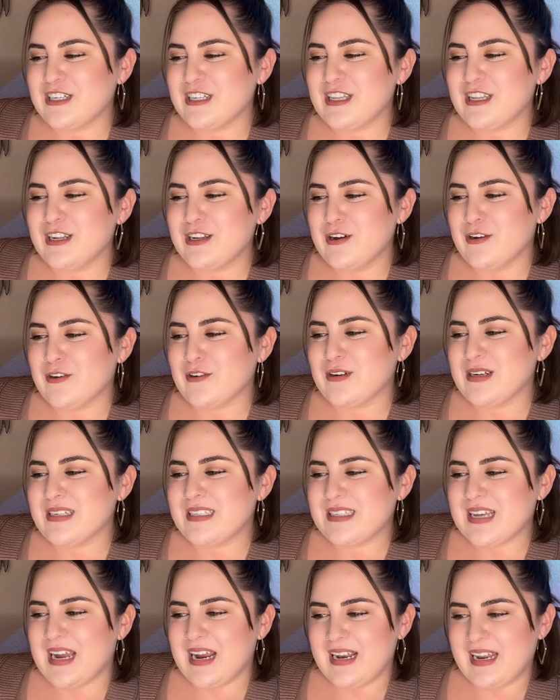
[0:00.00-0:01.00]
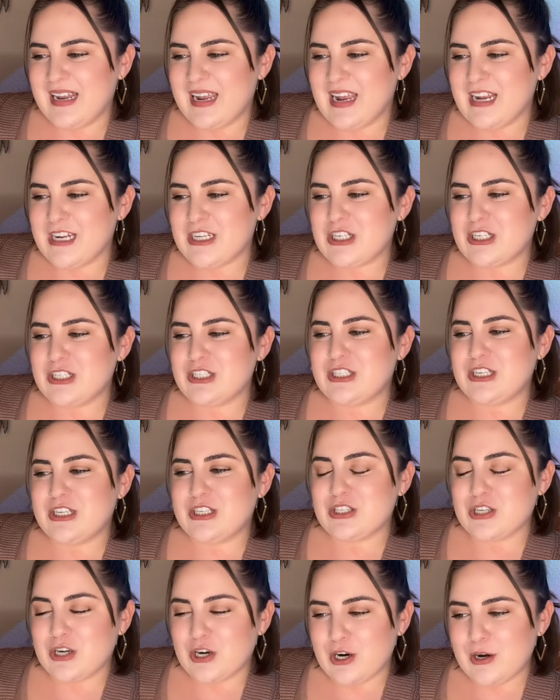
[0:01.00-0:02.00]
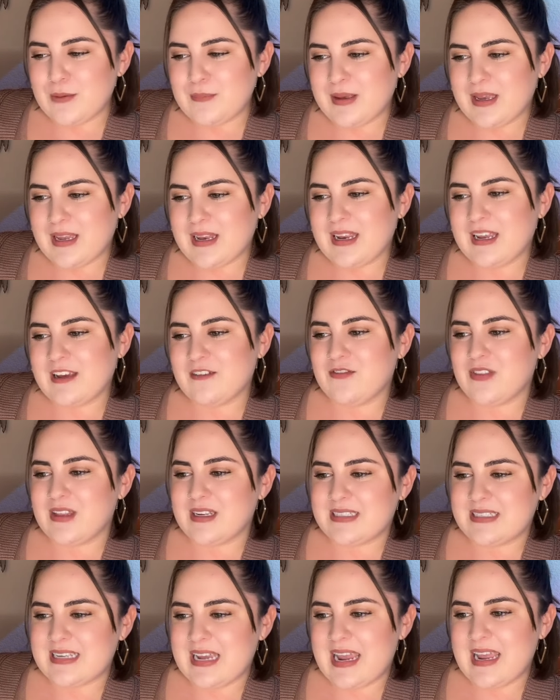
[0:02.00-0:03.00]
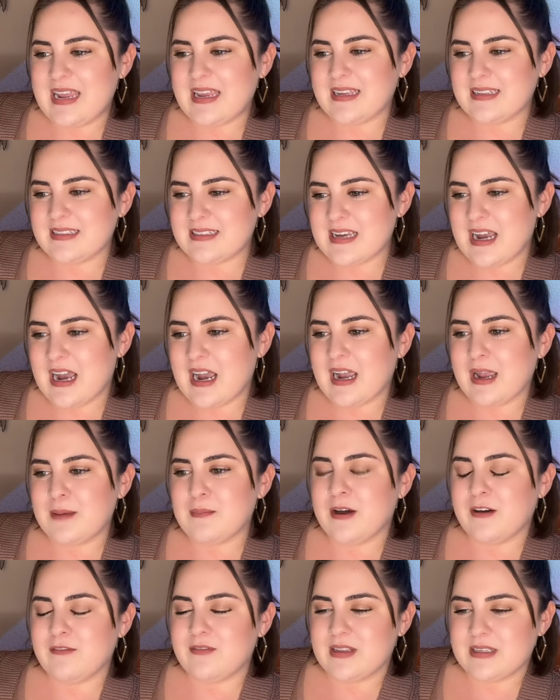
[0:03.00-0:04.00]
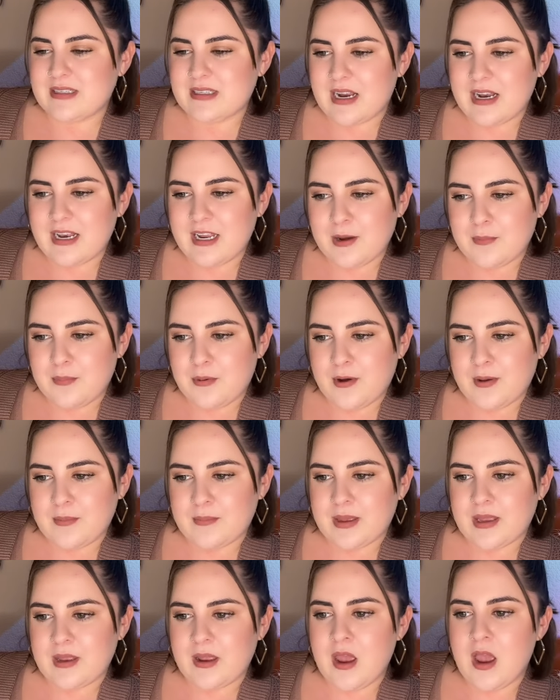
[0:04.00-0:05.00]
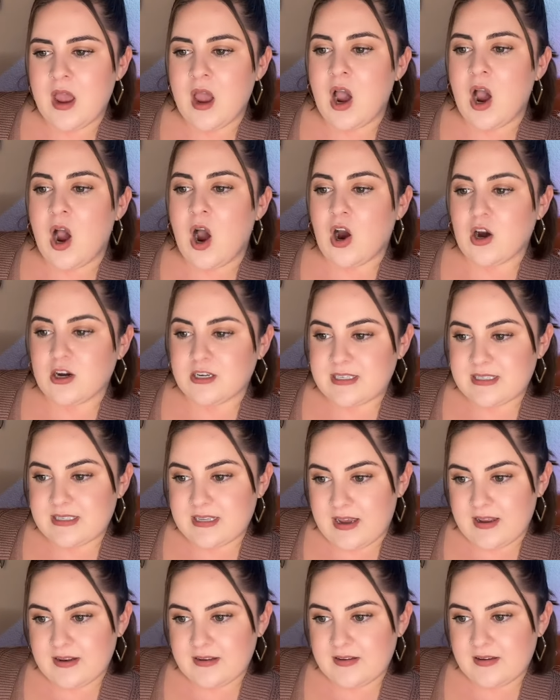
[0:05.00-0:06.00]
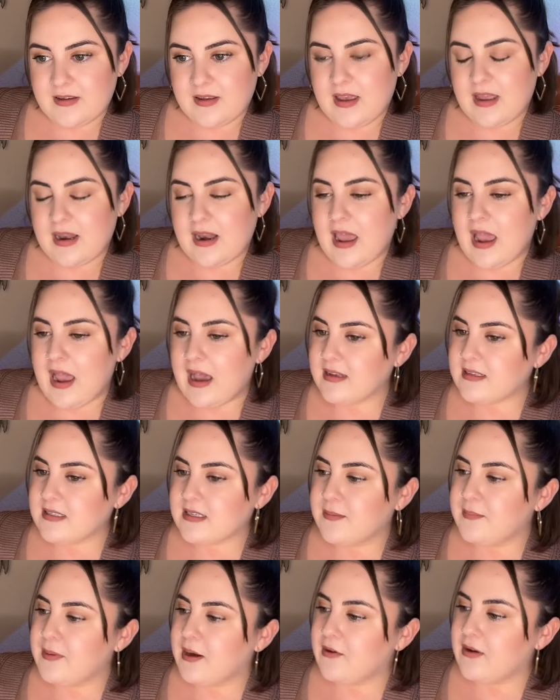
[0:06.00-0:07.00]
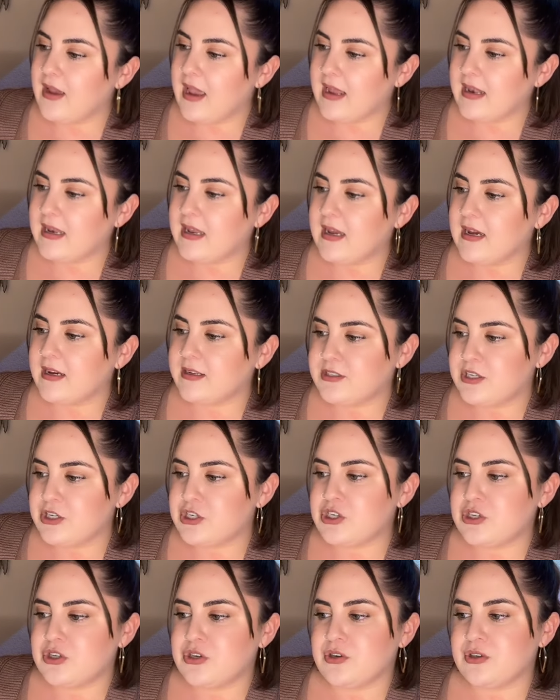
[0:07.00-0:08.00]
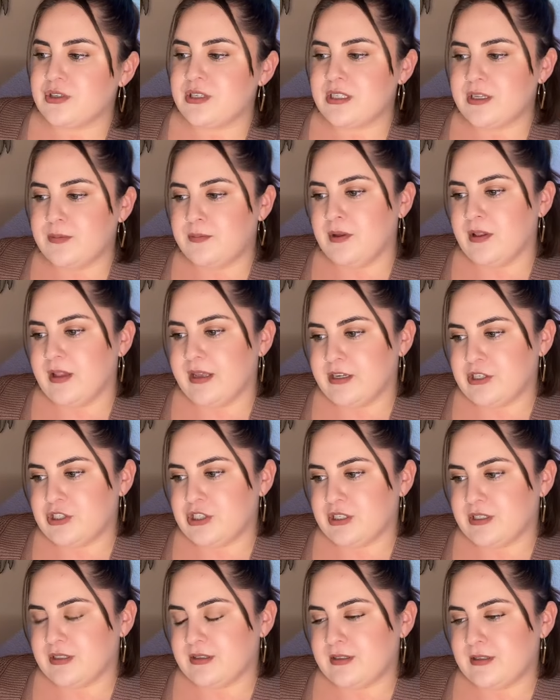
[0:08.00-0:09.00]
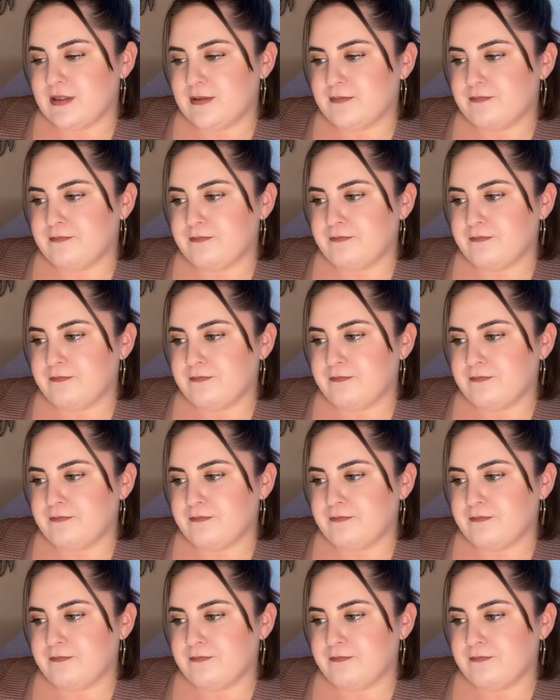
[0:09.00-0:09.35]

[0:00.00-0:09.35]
notary signing agent determine if the date and time of the signing appointment are set and ask about any additional stipulations?